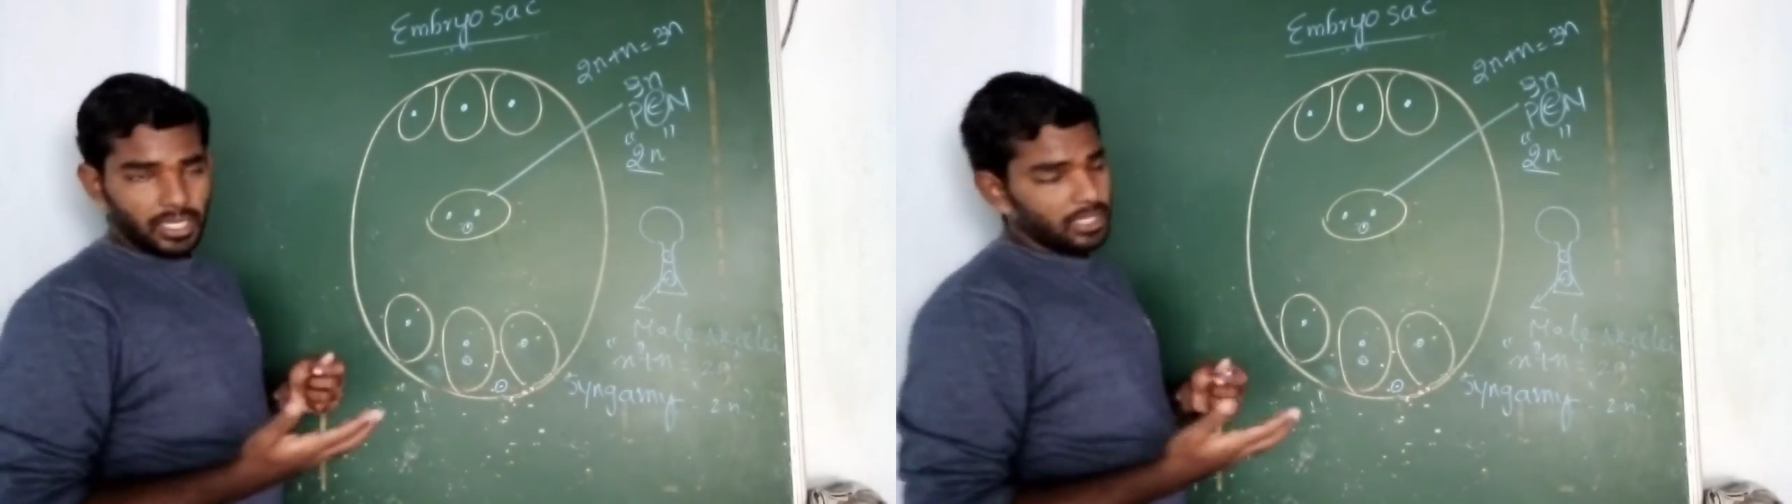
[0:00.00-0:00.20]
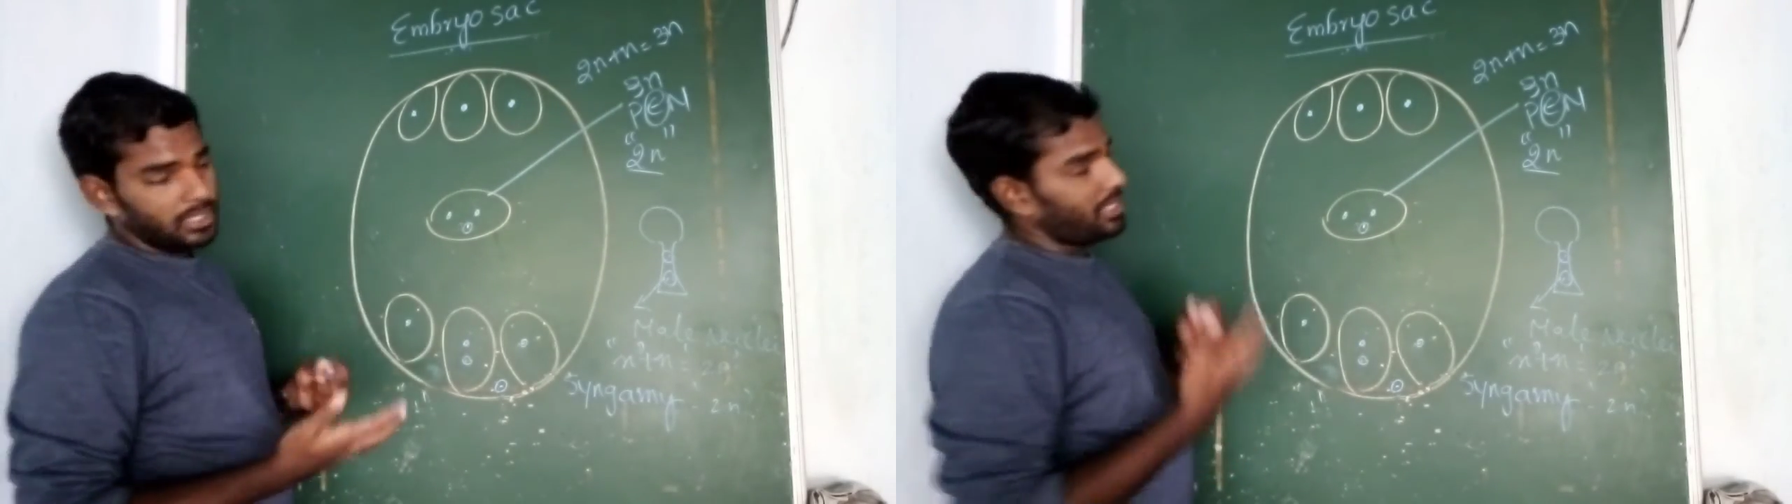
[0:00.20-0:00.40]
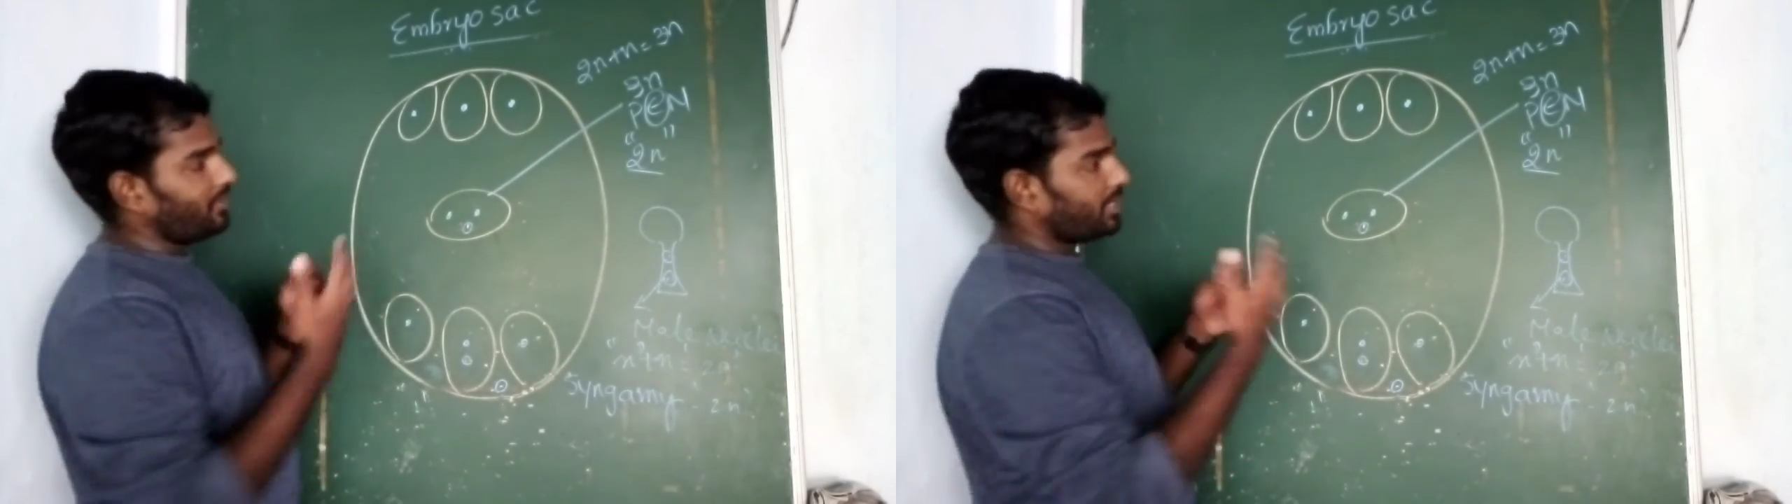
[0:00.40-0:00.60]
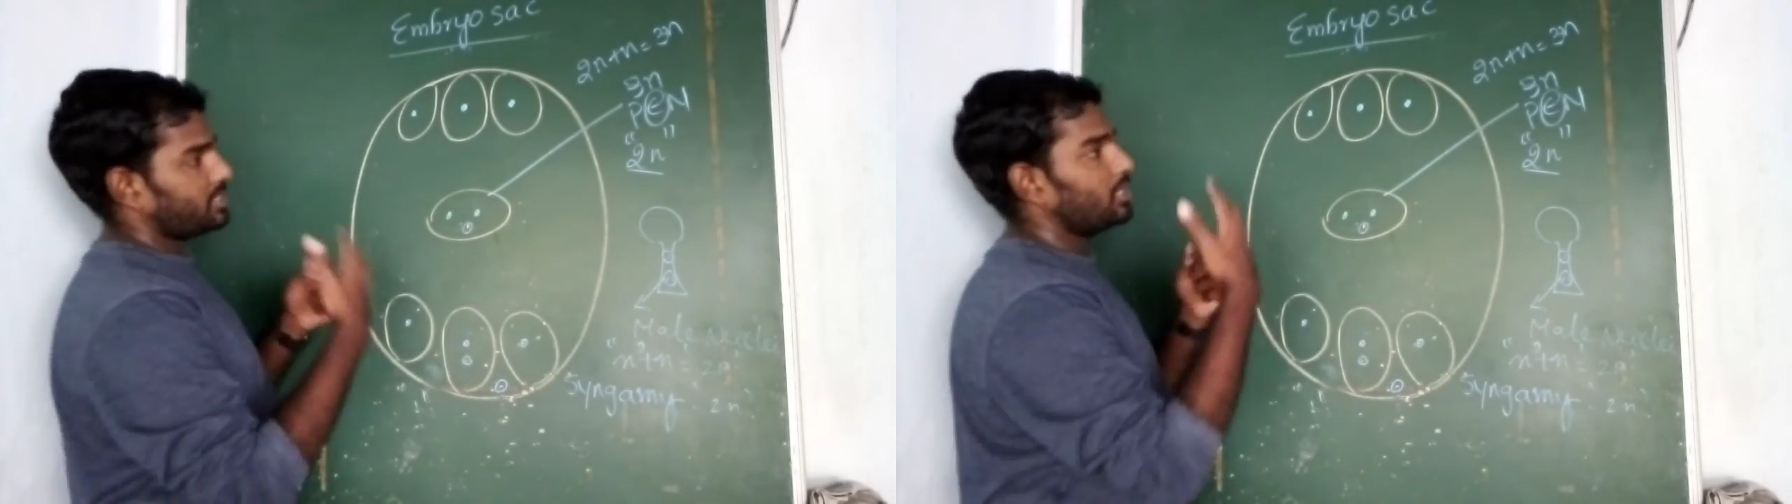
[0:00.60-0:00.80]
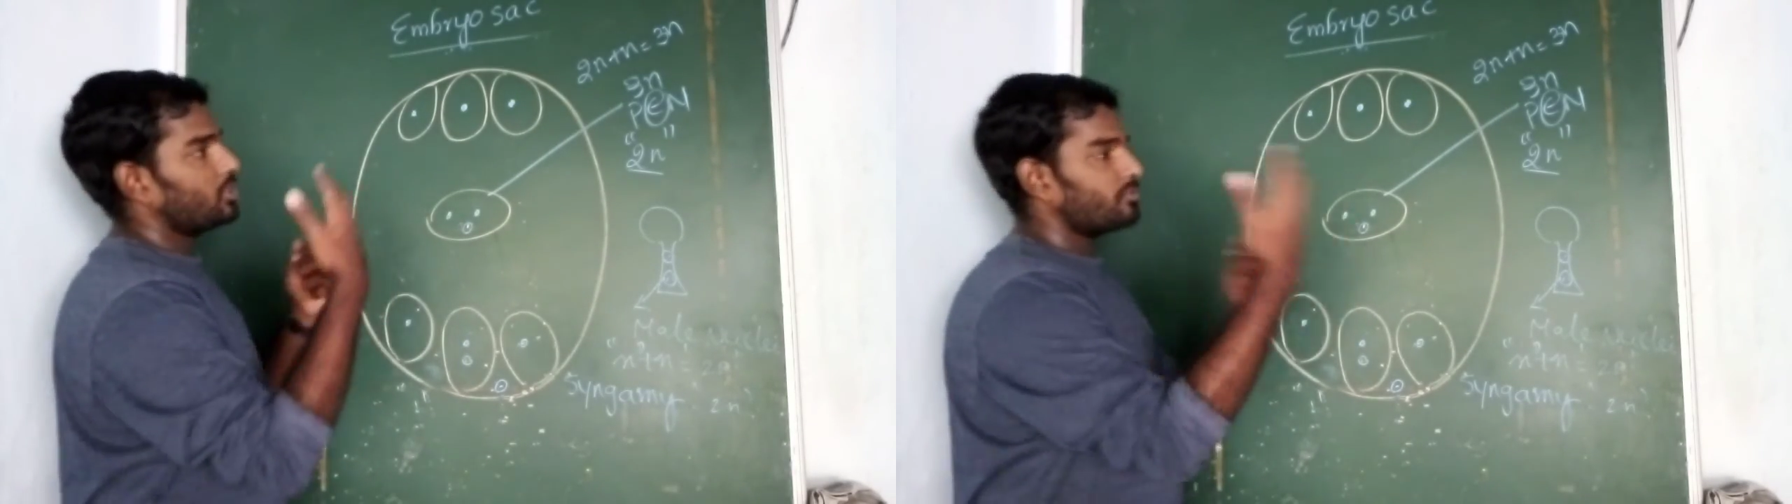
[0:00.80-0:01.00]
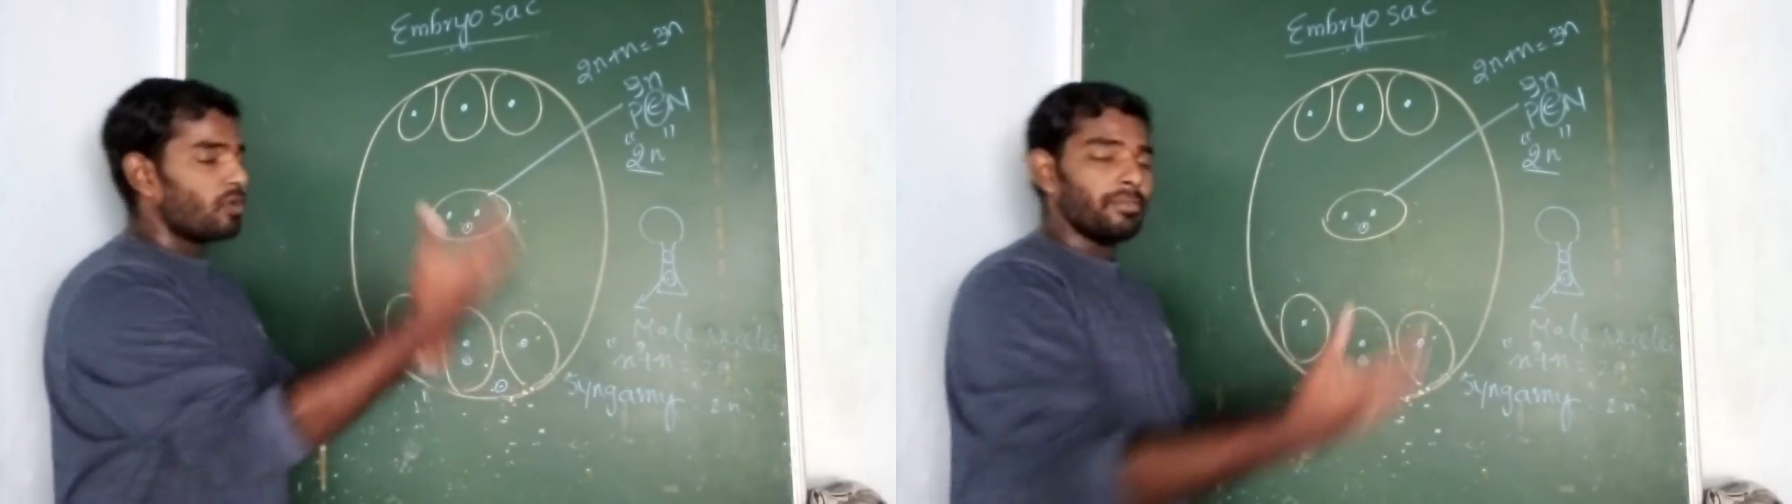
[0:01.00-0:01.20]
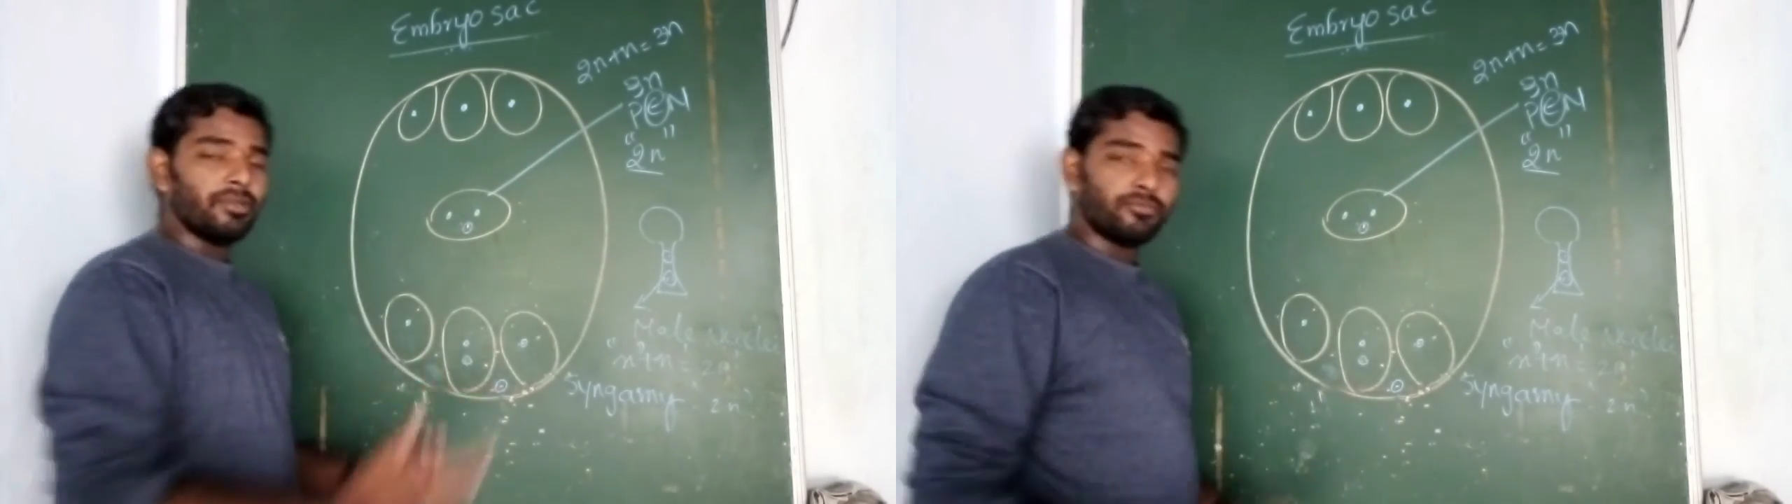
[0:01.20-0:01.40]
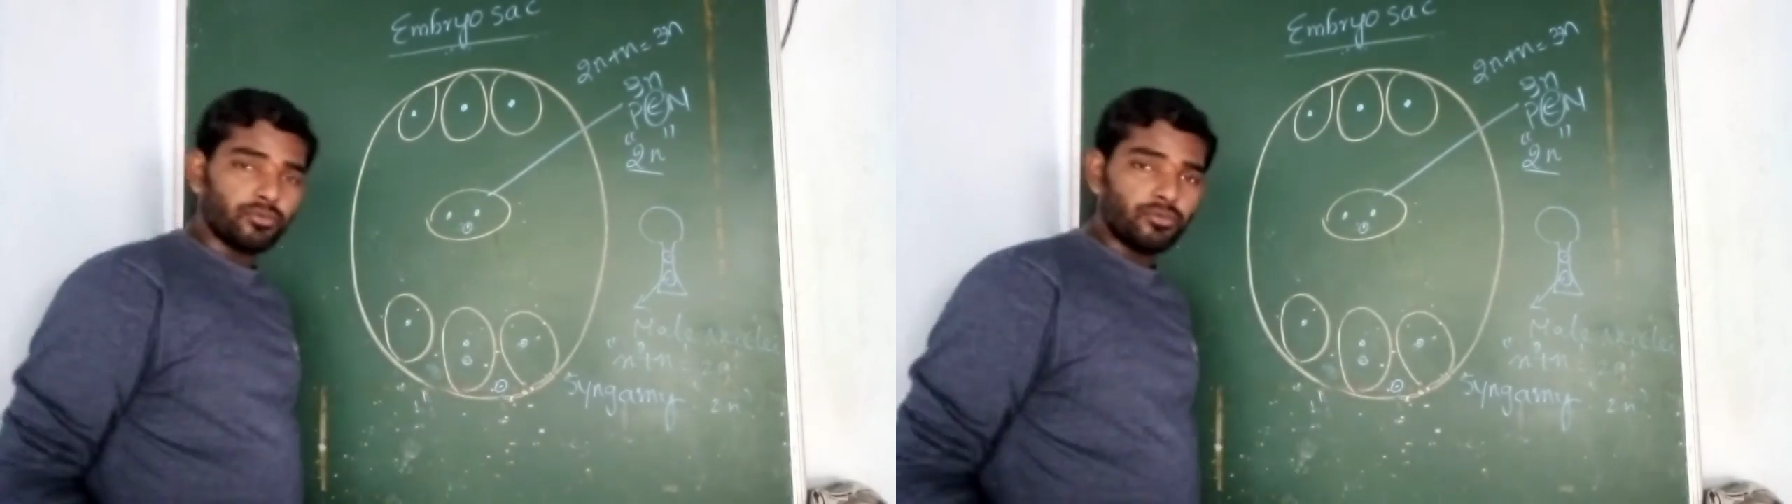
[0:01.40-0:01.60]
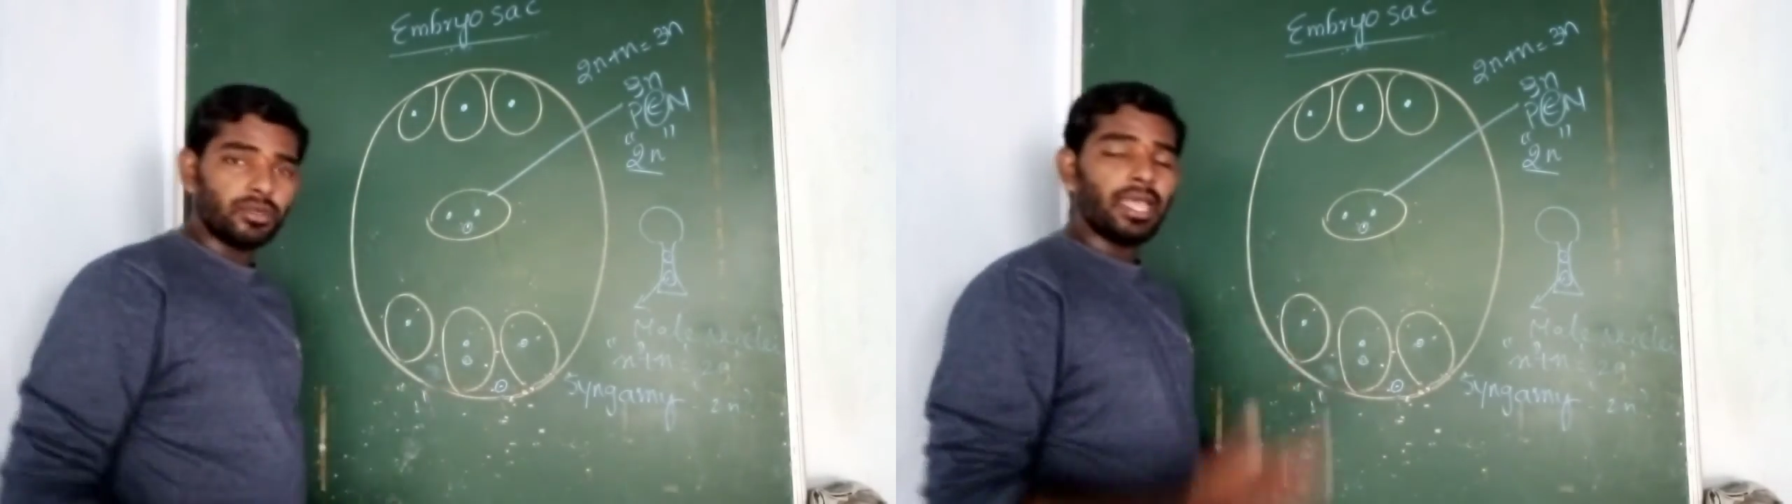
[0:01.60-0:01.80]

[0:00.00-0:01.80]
they will result to form a fruit